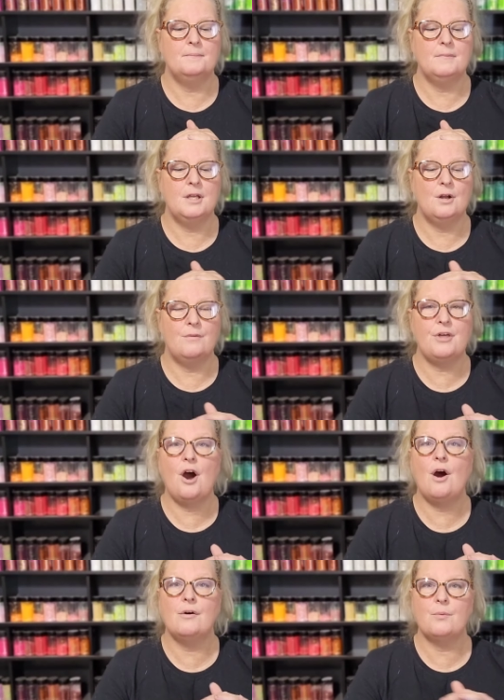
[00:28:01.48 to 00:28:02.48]
you know, the
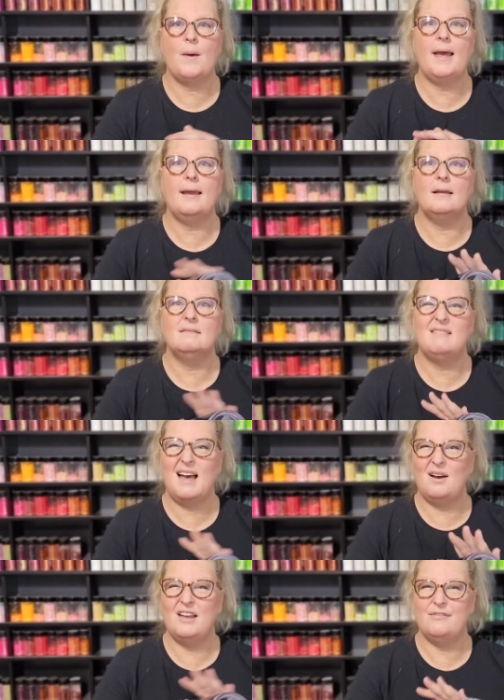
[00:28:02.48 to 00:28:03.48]
hard way
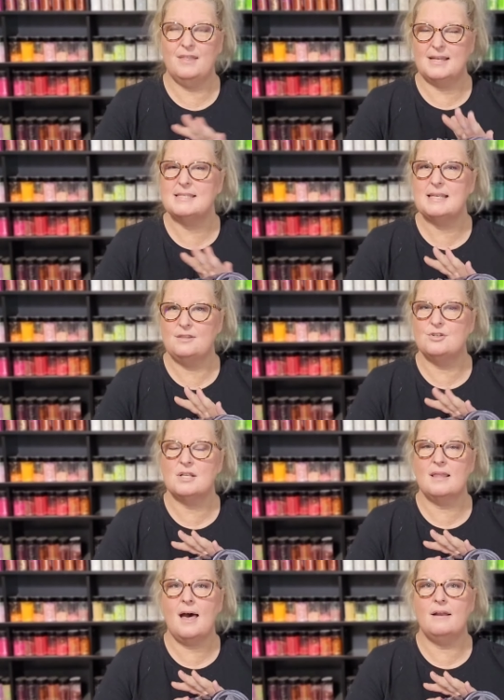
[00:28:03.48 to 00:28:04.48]
that if, like I said, there's
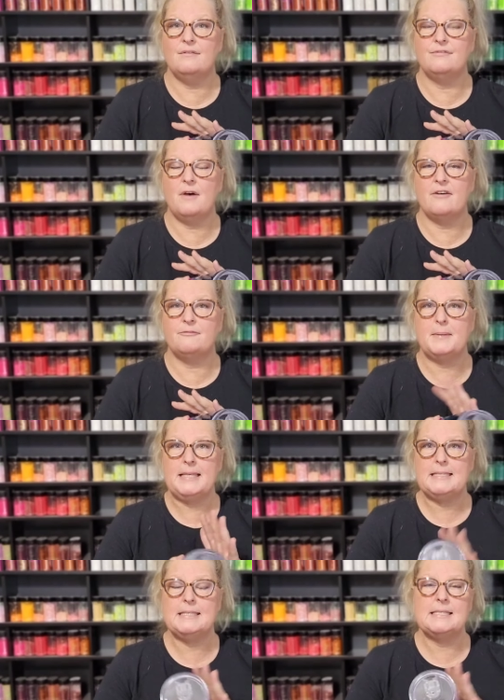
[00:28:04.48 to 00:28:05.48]
a lot of
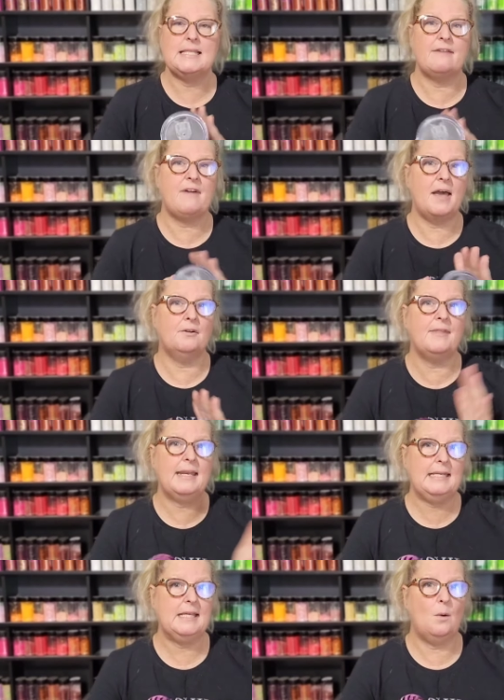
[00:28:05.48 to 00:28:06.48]
pieces to that vinyl that
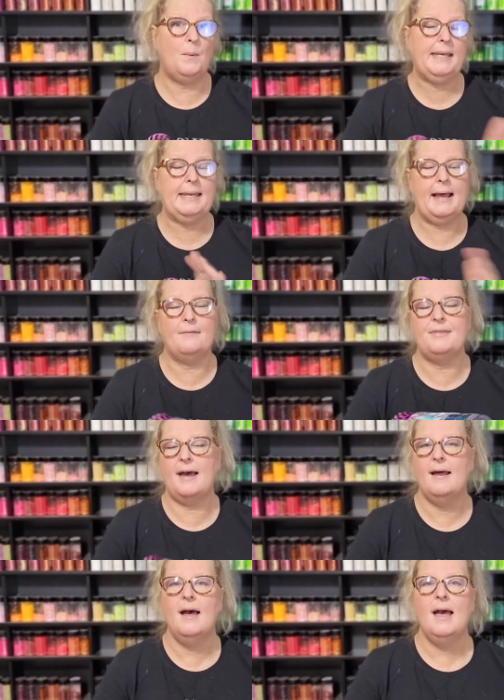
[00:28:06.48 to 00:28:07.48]
need to get weeded out,
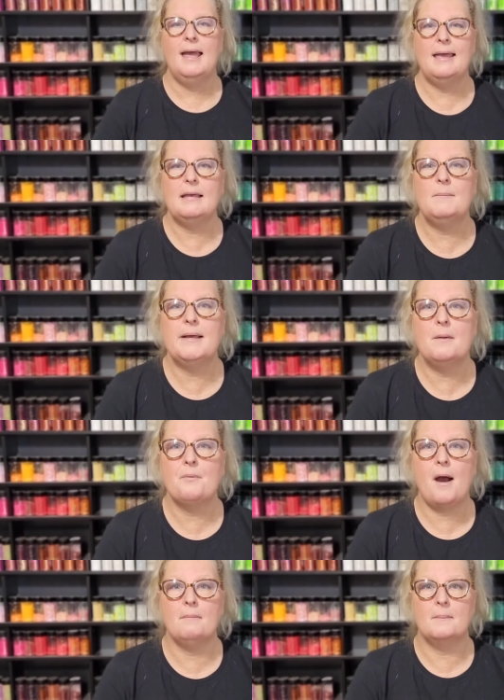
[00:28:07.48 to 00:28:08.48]
that it can become
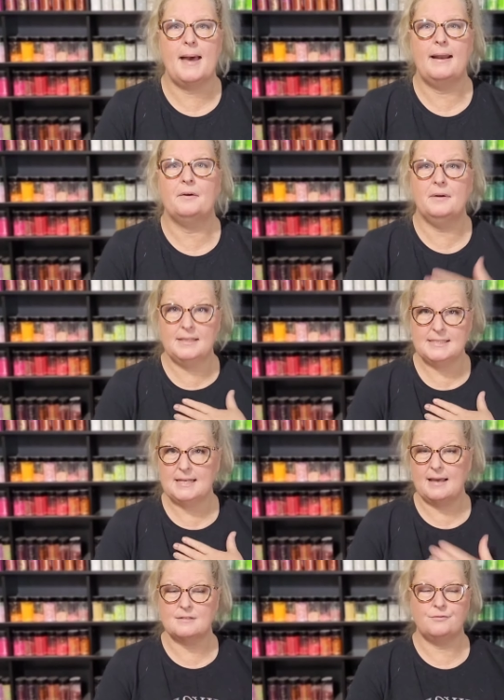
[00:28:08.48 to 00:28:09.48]
problematic, or at least it
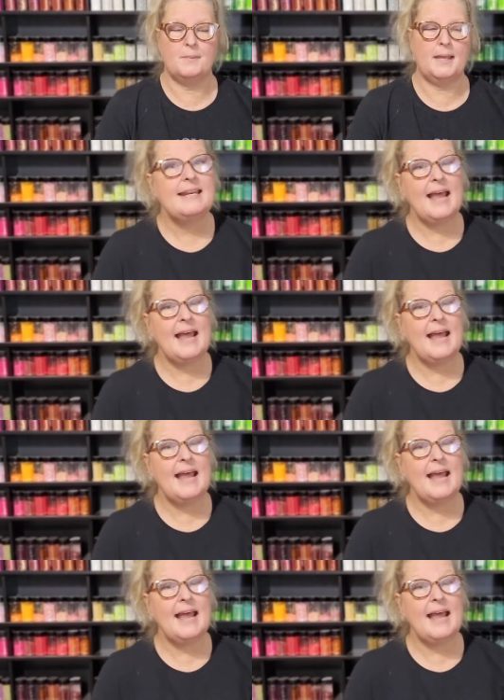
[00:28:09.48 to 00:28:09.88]
has for me.